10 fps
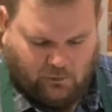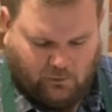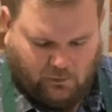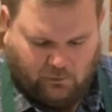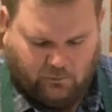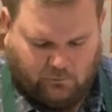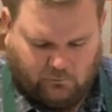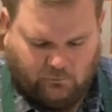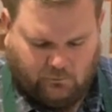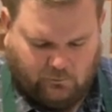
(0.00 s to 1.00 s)
and then
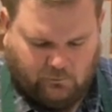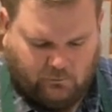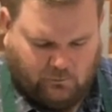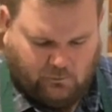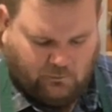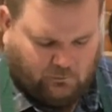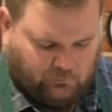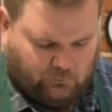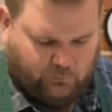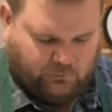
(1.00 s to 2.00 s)
a
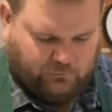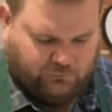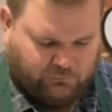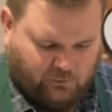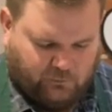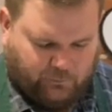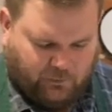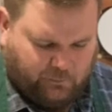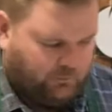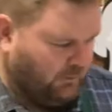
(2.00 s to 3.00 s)
little bit of salt and
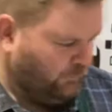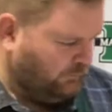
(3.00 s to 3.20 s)
pepper, and we will